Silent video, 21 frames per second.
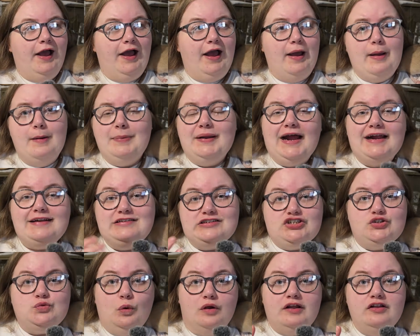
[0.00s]
But I
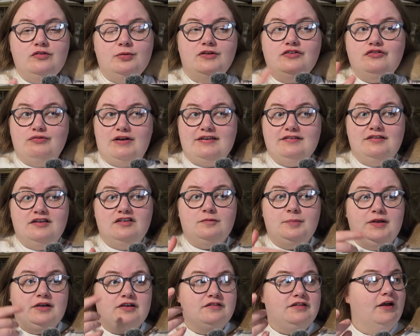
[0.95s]
just wanted to address
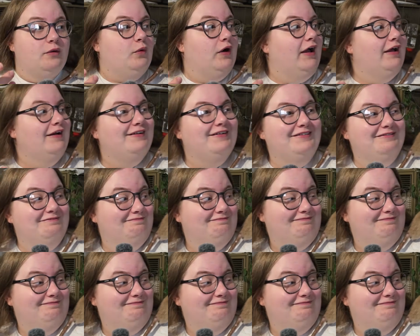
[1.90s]
this because there were